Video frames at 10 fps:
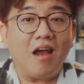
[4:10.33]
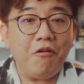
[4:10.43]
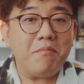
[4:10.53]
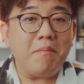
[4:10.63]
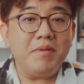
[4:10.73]
I
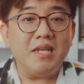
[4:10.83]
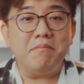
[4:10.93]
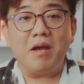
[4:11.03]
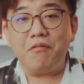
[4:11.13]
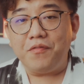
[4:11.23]
remember
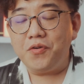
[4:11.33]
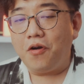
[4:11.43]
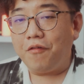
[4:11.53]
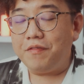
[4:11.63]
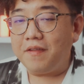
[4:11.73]
in my review
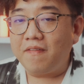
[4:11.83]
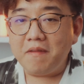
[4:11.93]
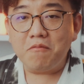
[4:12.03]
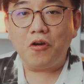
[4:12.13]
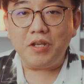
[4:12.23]
of the
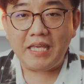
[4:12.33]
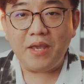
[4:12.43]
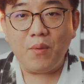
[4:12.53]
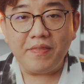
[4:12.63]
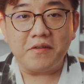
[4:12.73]
Simgot
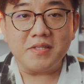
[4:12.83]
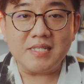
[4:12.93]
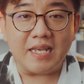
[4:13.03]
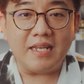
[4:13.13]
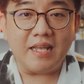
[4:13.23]
EA1000
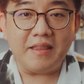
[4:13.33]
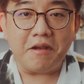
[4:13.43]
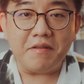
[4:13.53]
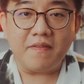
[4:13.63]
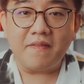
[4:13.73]
saying that
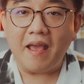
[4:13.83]
there is